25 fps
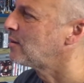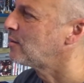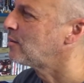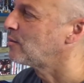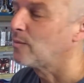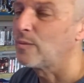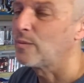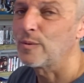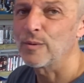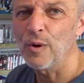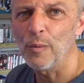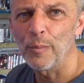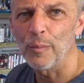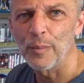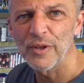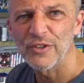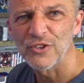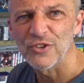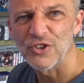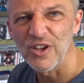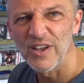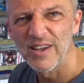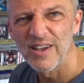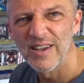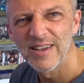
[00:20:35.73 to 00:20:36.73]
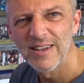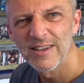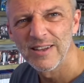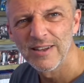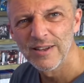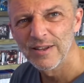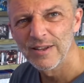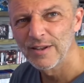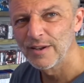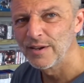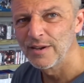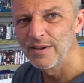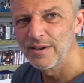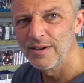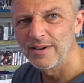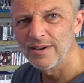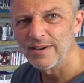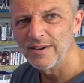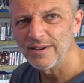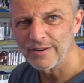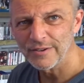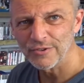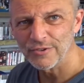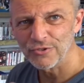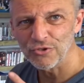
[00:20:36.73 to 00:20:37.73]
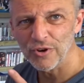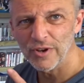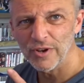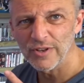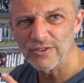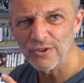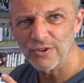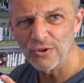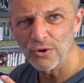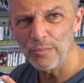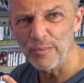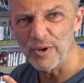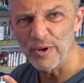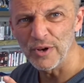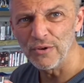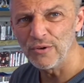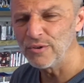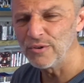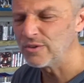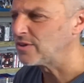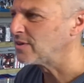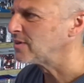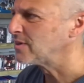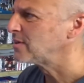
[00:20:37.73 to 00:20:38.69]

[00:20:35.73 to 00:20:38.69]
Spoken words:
We've got a picture and a strange humming noise.